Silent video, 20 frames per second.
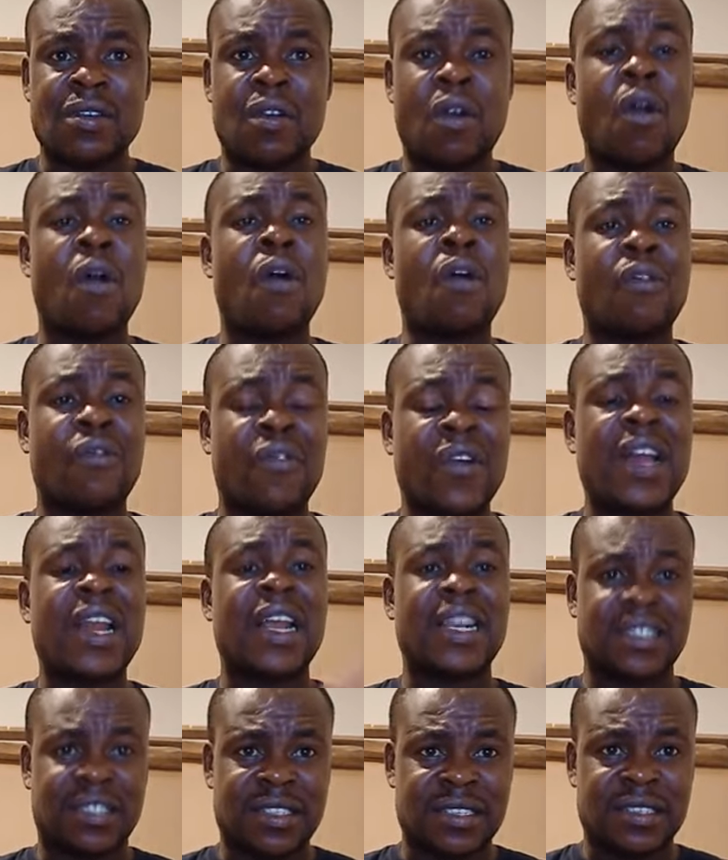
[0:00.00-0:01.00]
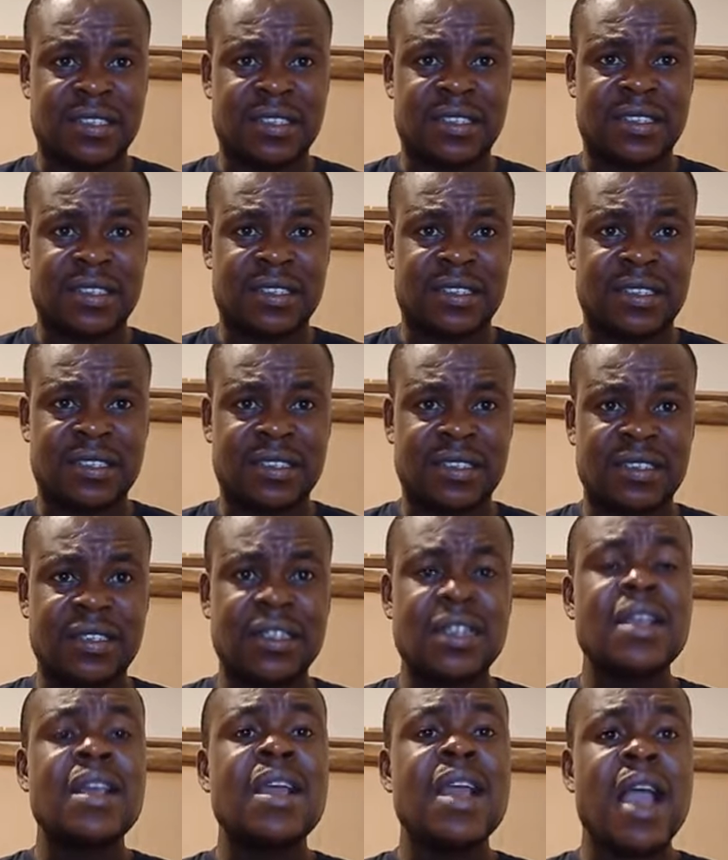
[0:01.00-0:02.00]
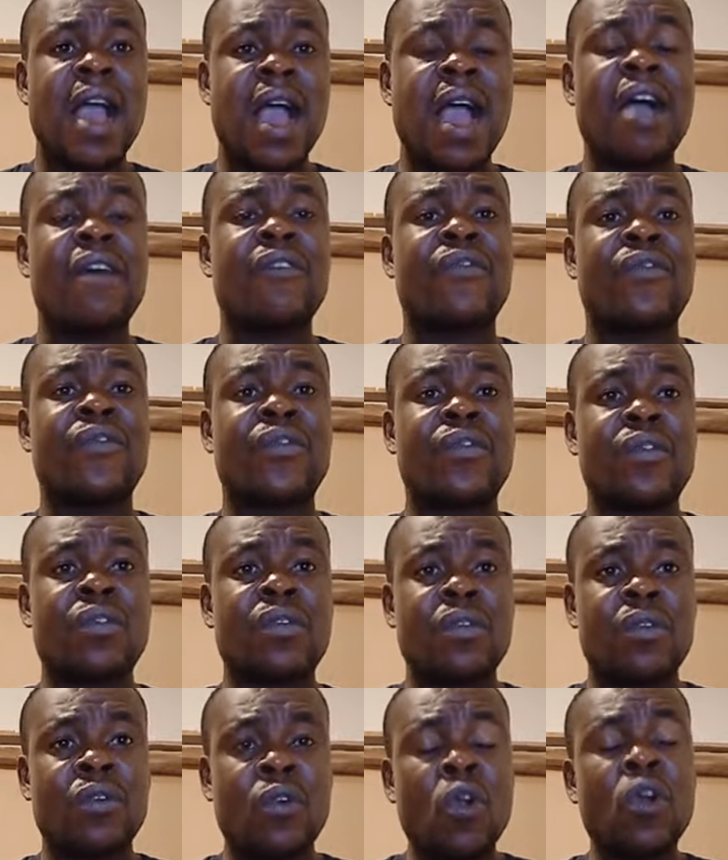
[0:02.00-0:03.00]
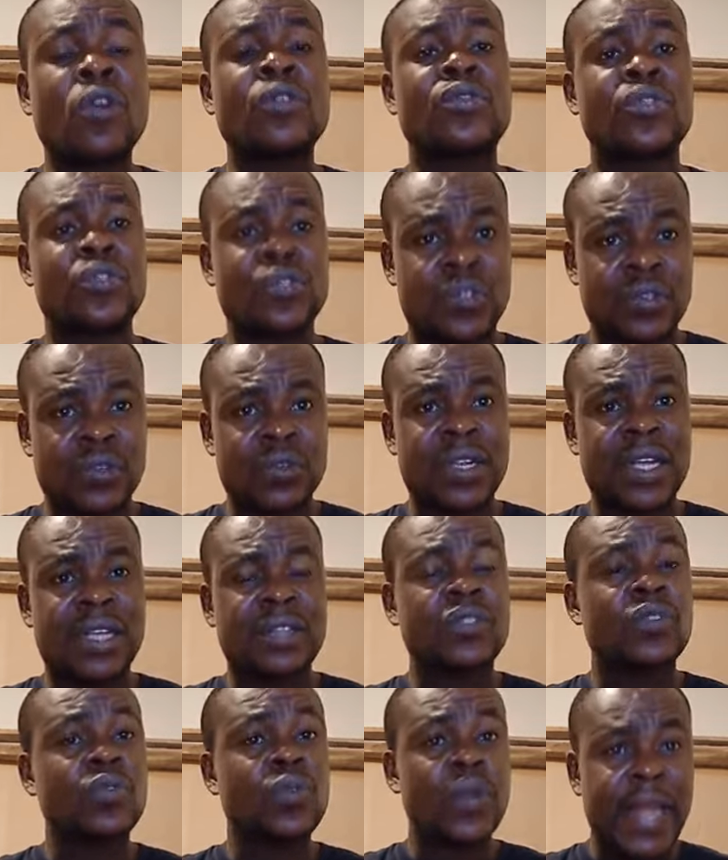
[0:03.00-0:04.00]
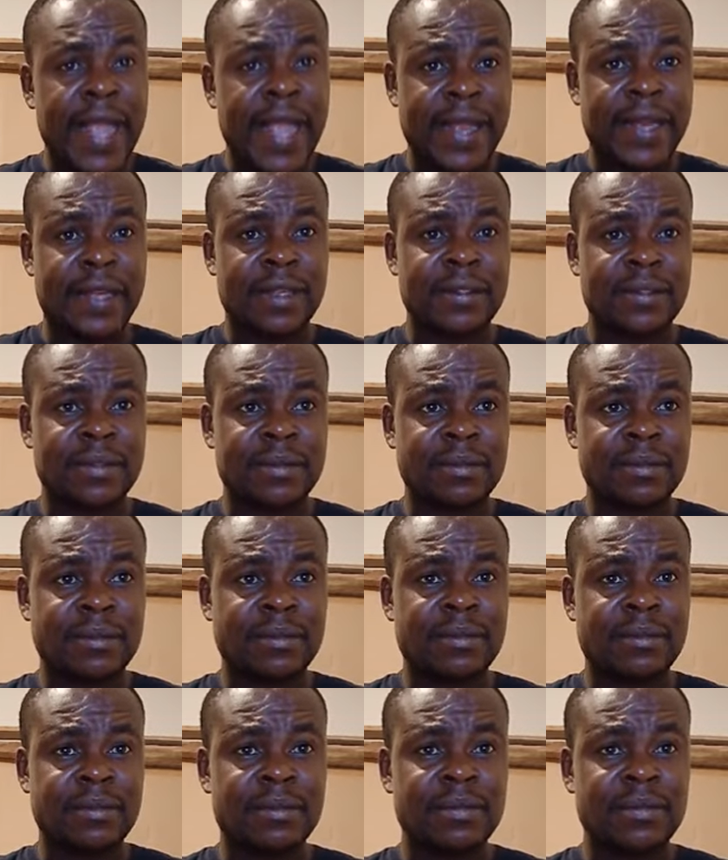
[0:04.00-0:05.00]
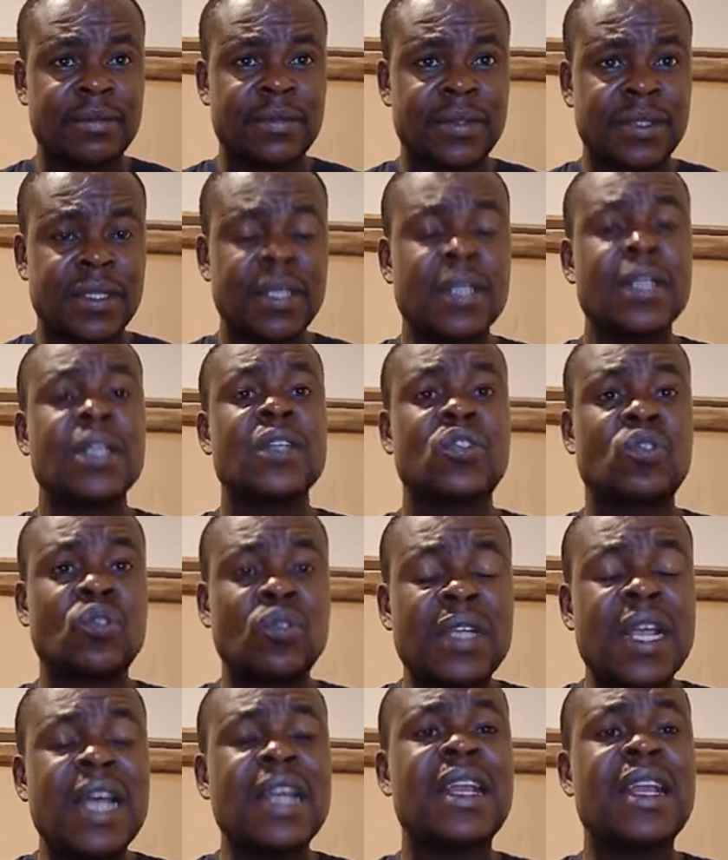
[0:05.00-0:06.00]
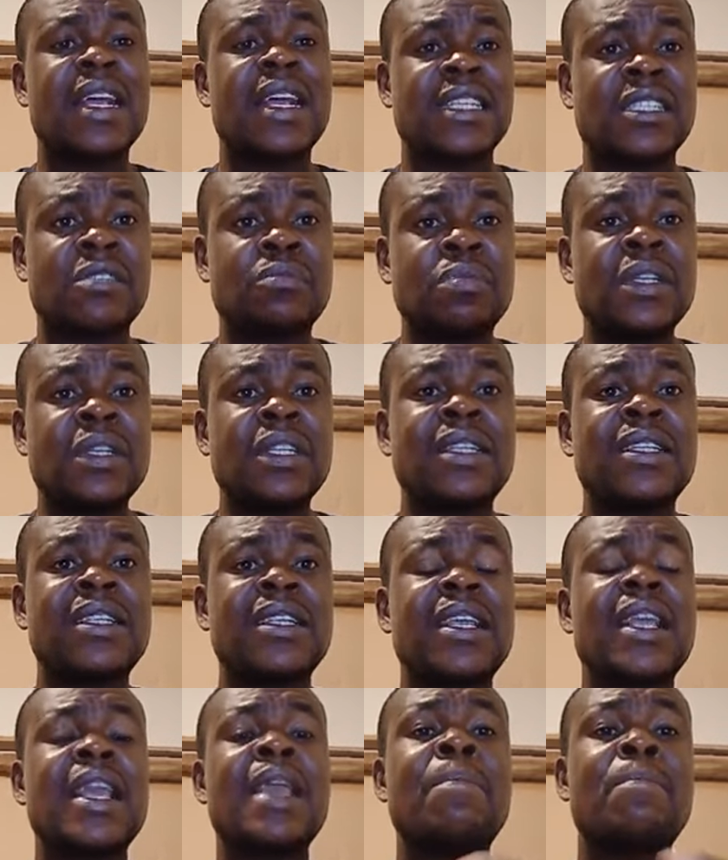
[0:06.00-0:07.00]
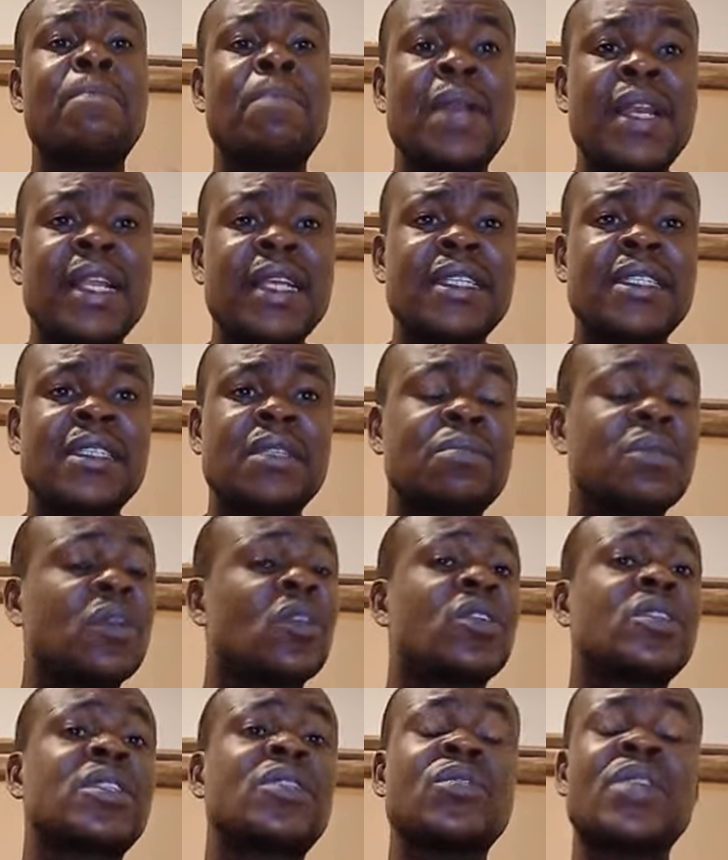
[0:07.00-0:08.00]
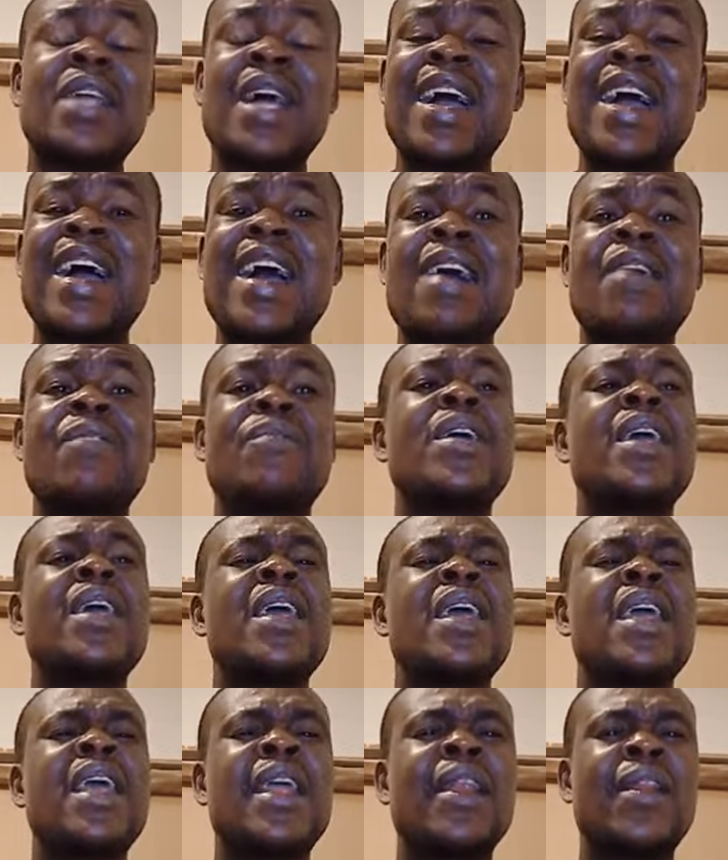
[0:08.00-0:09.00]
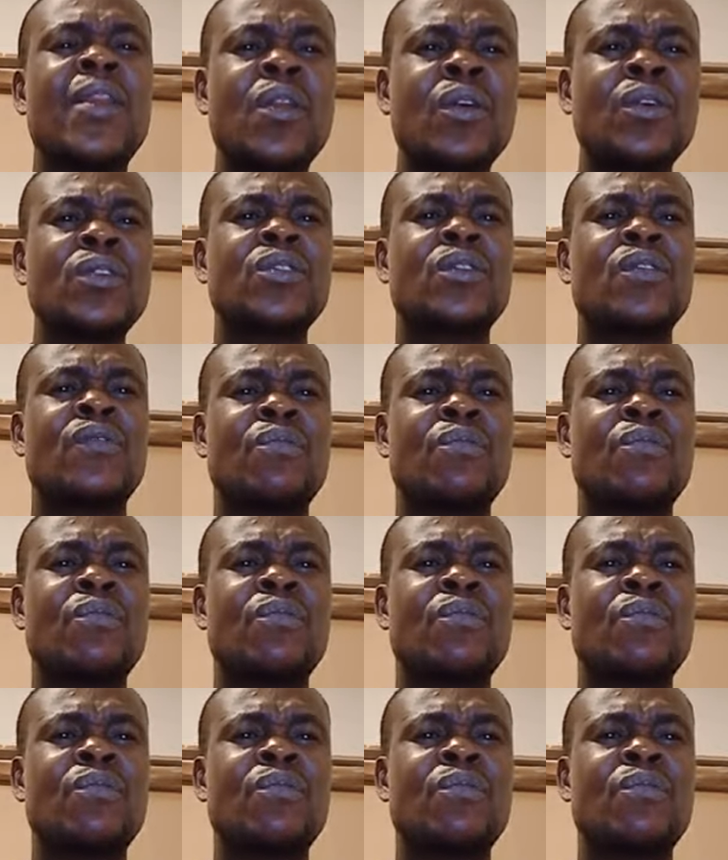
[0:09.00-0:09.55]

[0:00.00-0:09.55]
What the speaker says: or fanatics have gone to Sudan to learn. Sudan has been a place, because Sudan have a lot of